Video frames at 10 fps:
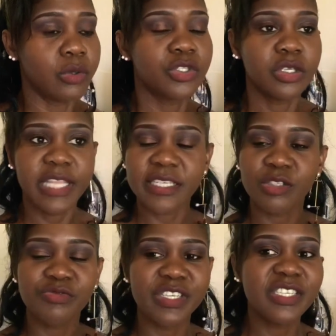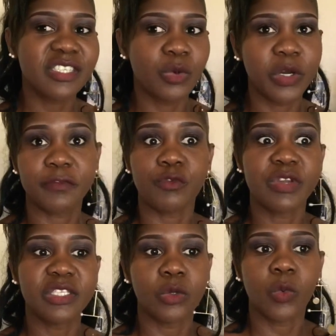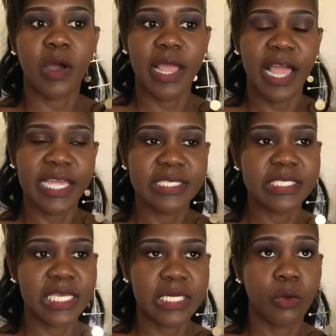So that's the reason, one of the reasons why I did,